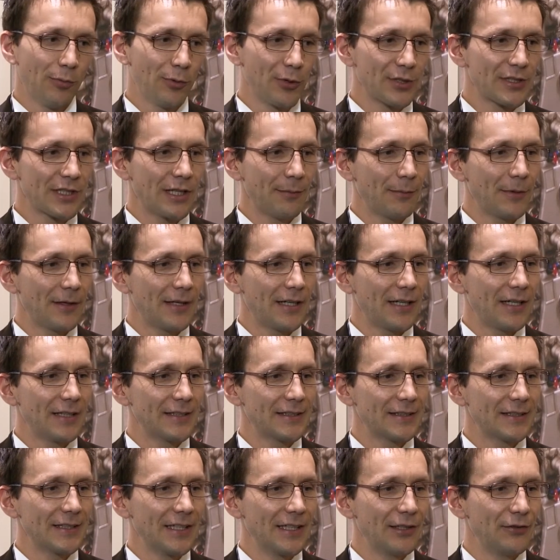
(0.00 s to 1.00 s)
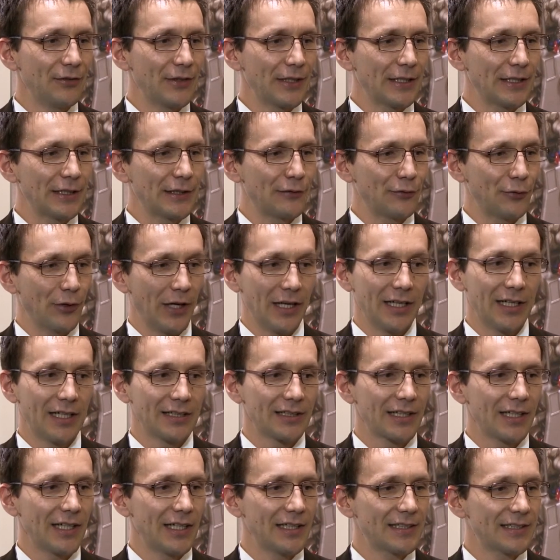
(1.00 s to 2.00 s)
Originally, the Thermoplus
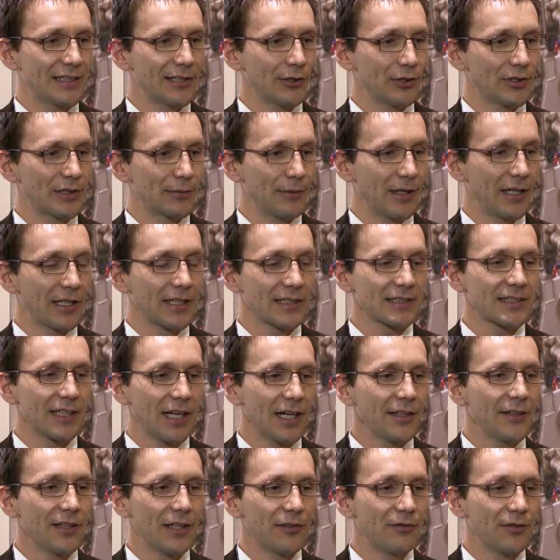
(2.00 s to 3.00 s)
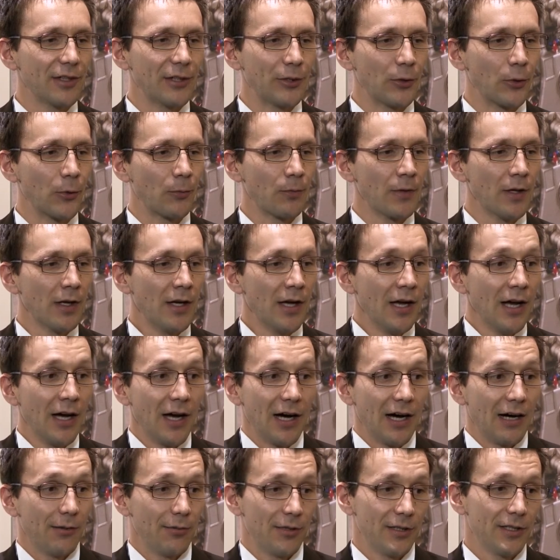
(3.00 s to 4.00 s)
units were developed for NH3
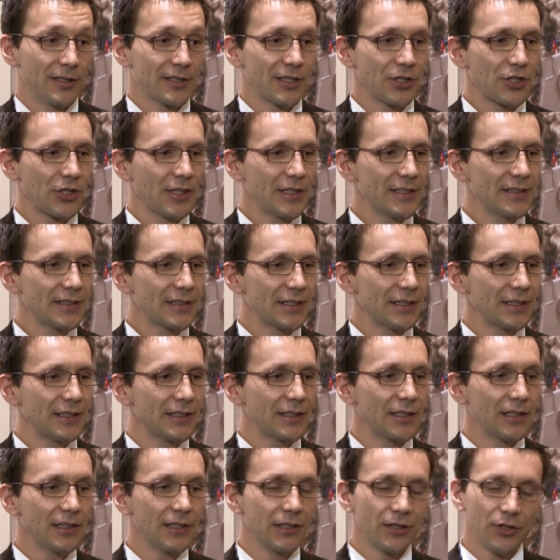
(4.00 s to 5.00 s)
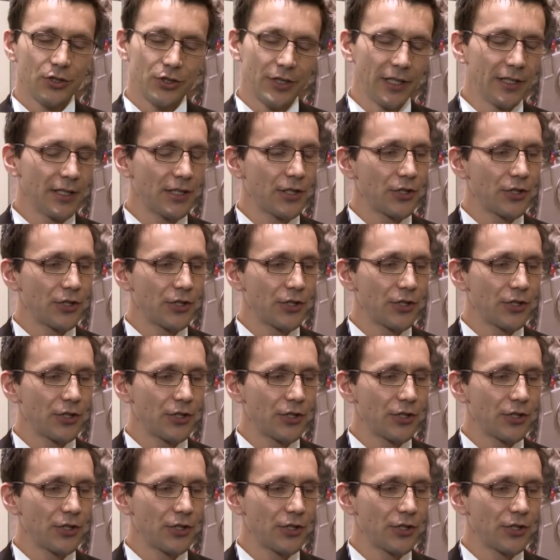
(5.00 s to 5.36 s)
CO2 cascade applications,